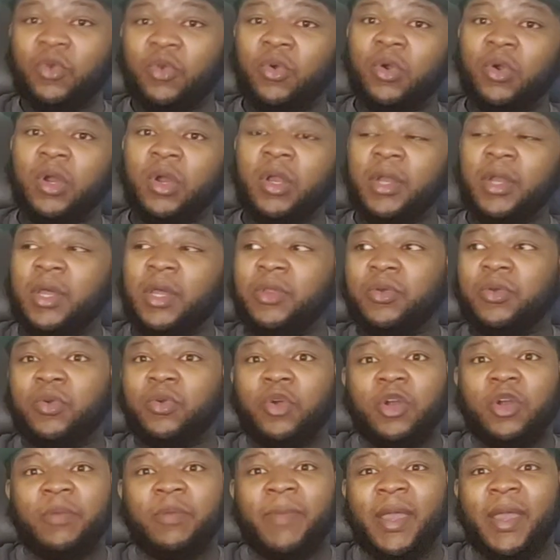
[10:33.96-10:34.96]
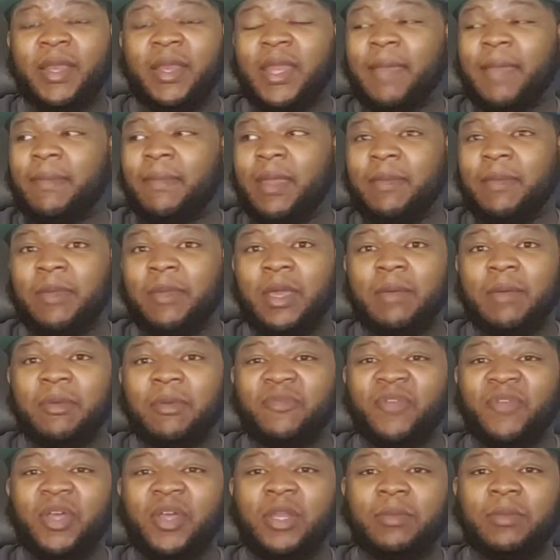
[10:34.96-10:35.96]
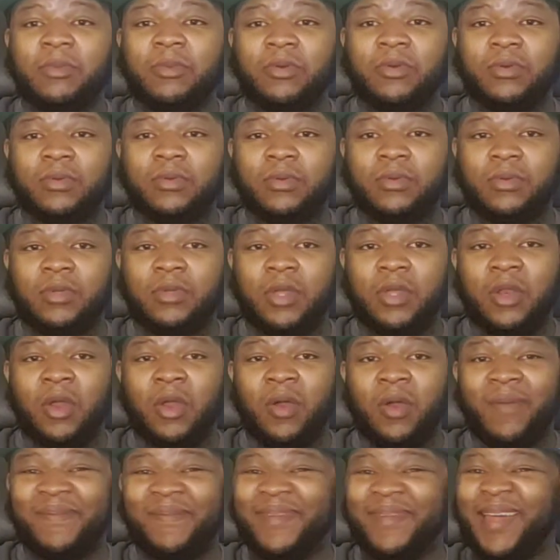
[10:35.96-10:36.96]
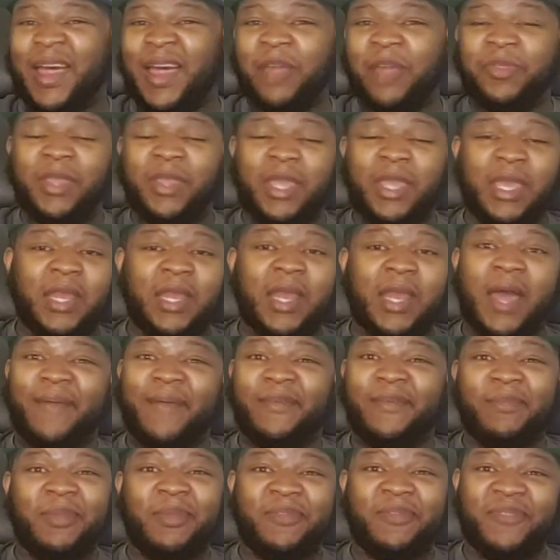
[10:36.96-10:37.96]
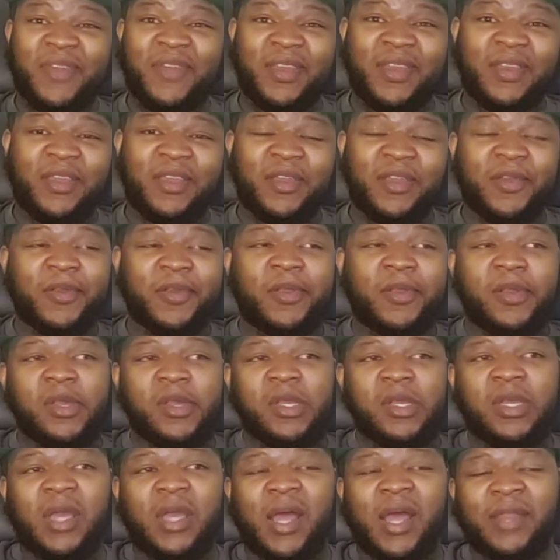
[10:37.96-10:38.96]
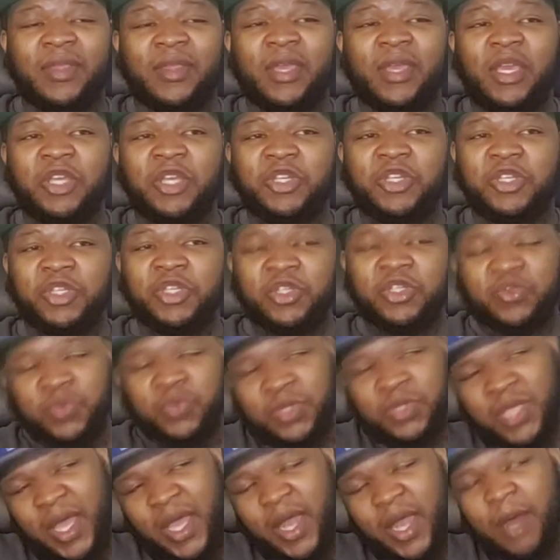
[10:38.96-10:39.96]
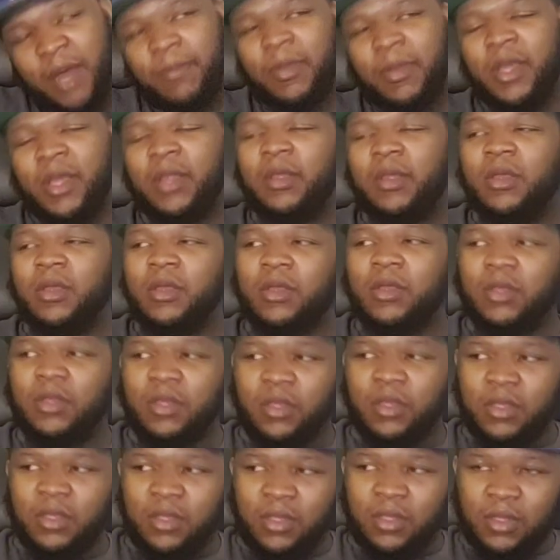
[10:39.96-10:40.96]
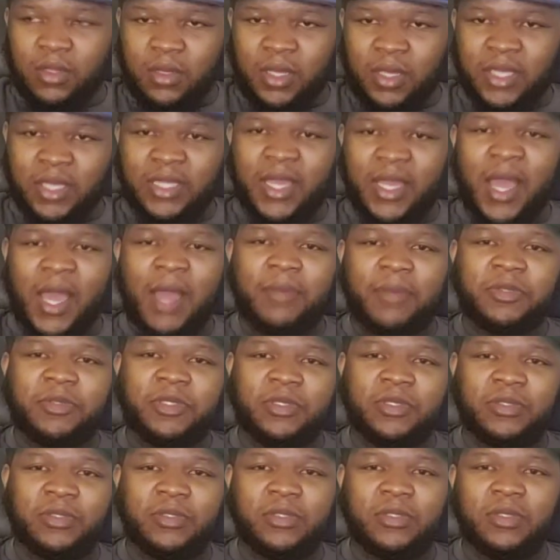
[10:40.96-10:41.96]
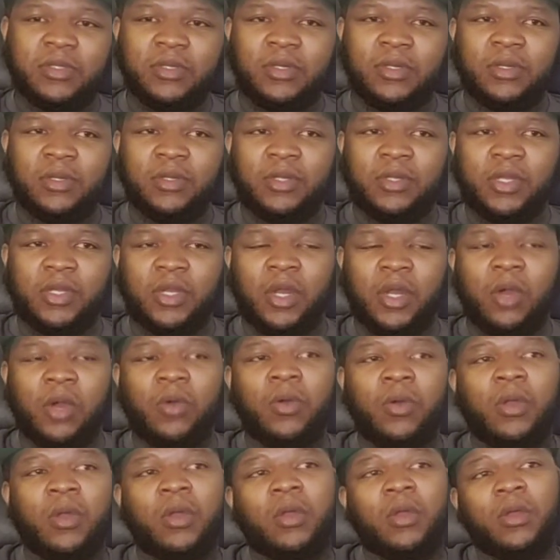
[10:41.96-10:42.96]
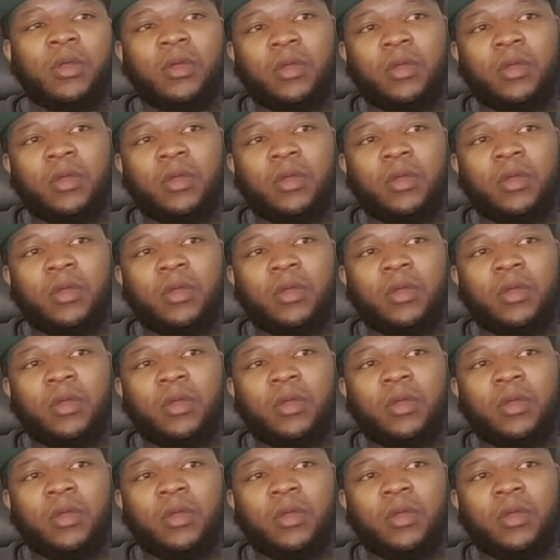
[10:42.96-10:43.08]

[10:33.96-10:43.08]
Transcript: or another quarterback that may become available. You know, I don't think Eli will be fitting here. I think he should just retire. But look at the options, you know.